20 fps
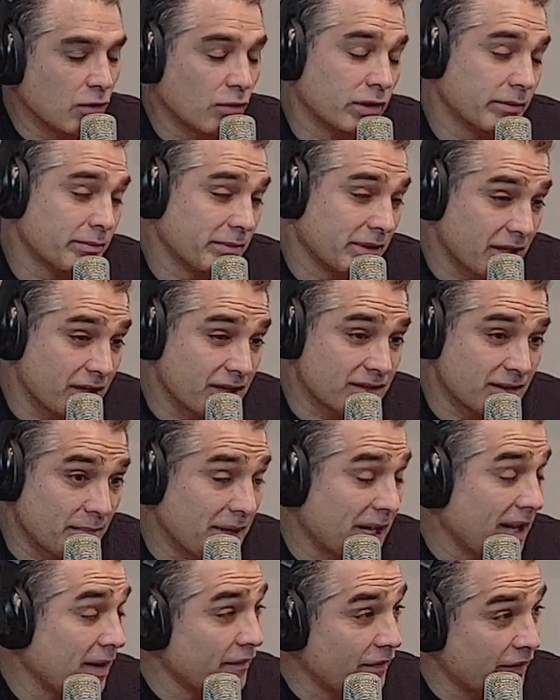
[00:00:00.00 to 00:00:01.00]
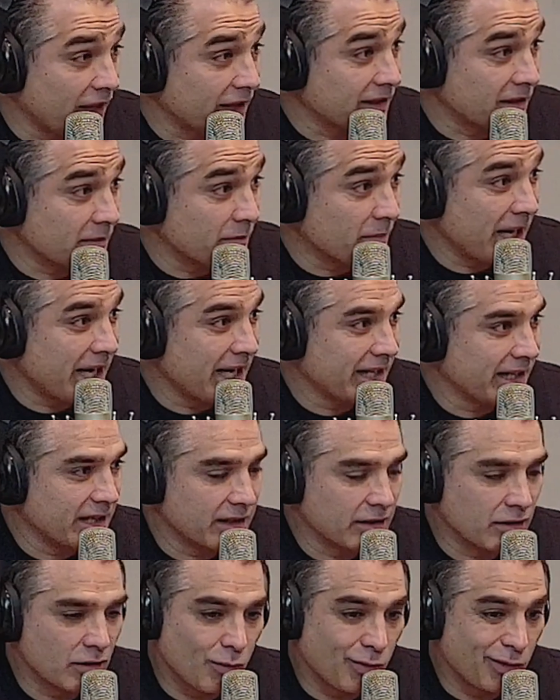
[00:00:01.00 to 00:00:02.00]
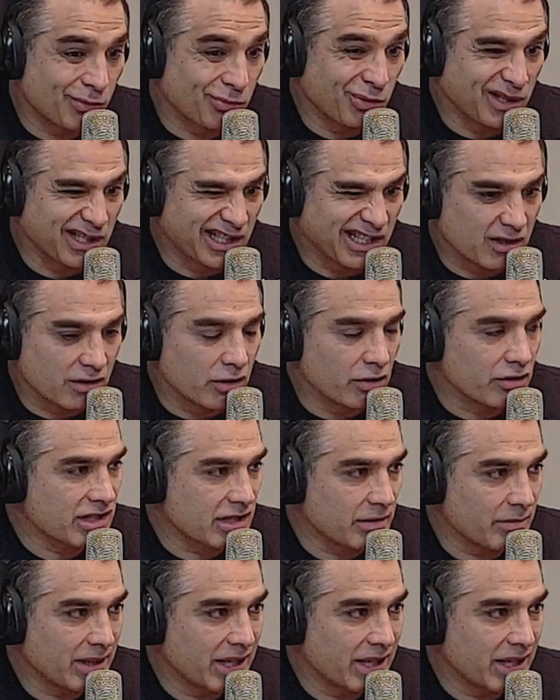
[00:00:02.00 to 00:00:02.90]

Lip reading: only because I'm not infected by it and no one really close to me.